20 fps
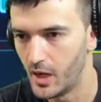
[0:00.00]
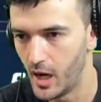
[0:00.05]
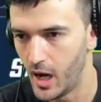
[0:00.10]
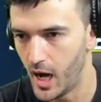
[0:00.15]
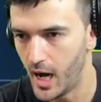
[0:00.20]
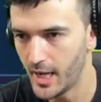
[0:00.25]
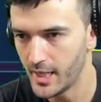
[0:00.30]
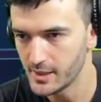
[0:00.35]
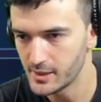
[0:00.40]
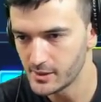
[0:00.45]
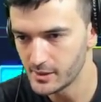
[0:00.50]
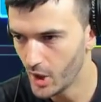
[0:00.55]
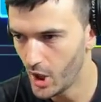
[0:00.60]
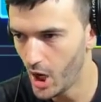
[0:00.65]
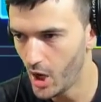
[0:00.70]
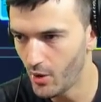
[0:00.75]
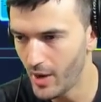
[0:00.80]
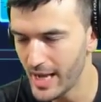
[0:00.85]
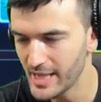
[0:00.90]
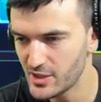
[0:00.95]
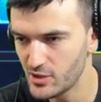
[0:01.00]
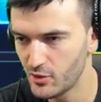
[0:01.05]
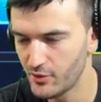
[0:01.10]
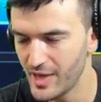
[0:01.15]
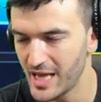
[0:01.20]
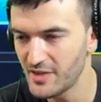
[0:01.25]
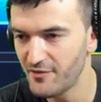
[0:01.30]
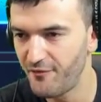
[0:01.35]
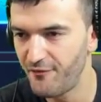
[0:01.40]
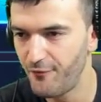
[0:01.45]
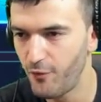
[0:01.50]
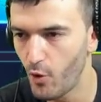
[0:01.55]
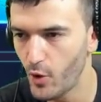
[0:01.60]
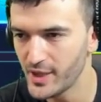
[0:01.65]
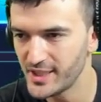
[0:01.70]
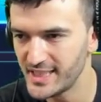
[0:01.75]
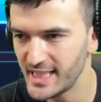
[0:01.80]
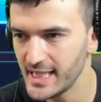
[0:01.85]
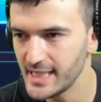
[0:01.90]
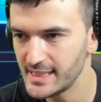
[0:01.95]
Honestly. Alright, so that's
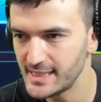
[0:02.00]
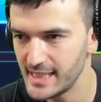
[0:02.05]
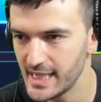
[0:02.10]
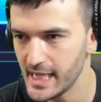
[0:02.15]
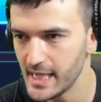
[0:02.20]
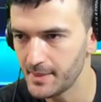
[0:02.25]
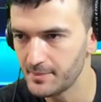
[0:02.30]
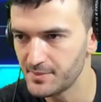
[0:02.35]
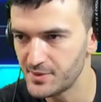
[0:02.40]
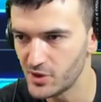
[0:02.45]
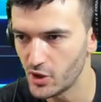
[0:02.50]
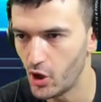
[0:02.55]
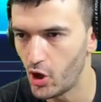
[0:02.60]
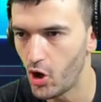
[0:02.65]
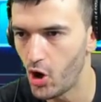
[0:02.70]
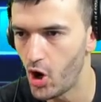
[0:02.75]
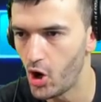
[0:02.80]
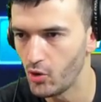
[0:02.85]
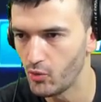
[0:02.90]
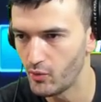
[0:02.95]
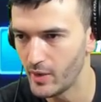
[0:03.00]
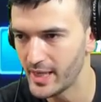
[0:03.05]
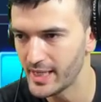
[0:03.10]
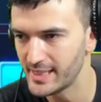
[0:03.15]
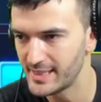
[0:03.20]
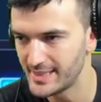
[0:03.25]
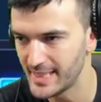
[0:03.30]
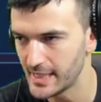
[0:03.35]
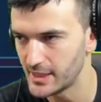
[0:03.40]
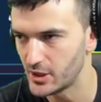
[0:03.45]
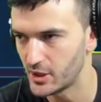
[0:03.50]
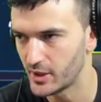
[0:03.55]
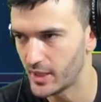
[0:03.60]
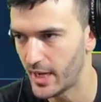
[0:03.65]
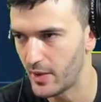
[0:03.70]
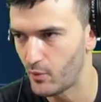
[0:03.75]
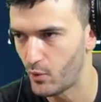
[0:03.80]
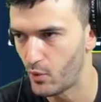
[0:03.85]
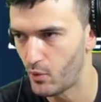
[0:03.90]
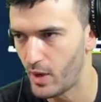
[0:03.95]
14 teams already set there.
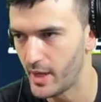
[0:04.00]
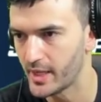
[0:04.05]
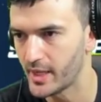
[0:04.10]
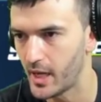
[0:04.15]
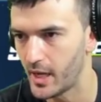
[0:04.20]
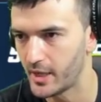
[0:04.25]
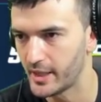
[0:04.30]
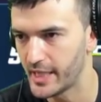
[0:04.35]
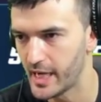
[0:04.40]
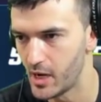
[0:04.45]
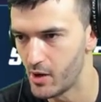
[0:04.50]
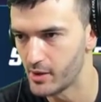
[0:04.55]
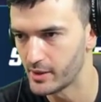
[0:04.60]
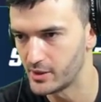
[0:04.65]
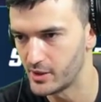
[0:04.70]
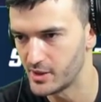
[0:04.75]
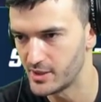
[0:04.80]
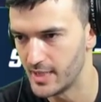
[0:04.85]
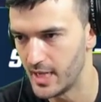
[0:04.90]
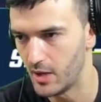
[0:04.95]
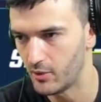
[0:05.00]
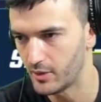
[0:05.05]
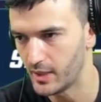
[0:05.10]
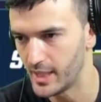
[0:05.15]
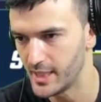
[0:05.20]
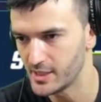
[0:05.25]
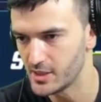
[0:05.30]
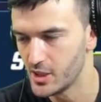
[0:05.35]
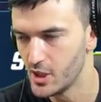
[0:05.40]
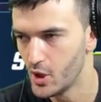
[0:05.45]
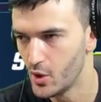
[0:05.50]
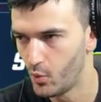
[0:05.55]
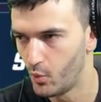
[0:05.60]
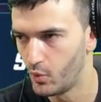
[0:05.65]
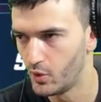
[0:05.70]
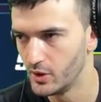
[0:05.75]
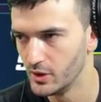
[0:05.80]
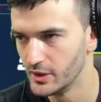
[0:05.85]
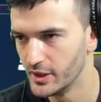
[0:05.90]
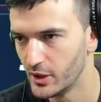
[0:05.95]
And we're running out of characters now, guys.
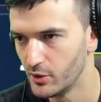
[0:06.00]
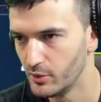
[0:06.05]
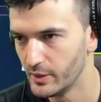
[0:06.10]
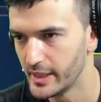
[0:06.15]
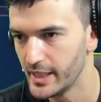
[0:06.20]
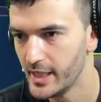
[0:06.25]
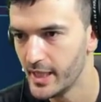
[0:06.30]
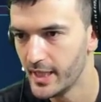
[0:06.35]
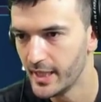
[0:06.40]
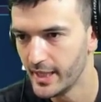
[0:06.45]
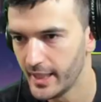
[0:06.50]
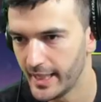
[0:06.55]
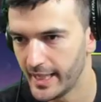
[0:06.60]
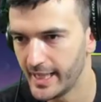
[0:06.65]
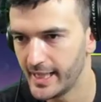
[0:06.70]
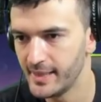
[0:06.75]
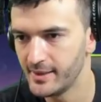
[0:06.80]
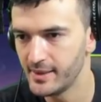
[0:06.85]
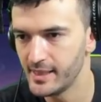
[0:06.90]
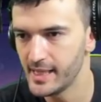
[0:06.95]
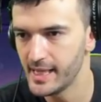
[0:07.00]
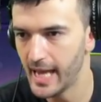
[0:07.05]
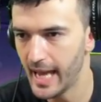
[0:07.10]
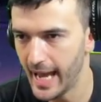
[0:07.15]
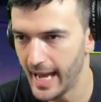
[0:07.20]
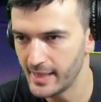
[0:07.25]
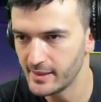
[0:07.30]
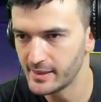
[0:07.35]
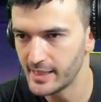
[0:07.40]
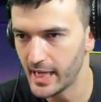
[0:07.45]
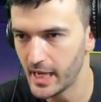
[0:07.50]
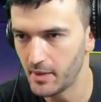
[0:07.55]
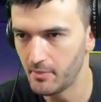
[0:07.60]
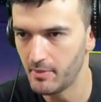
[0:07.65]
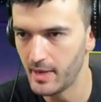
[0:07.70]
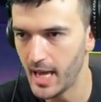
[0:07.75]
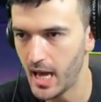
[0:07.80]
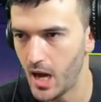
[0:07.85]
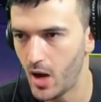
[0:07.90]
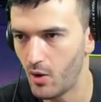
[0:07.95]
We're literally in the end game
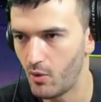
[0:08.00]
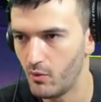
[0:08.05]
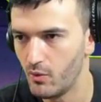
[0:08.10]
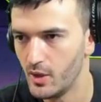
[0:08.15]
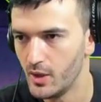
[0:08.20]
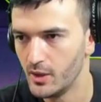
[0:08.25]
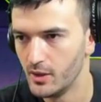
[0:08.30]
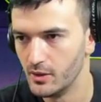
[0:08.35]
now.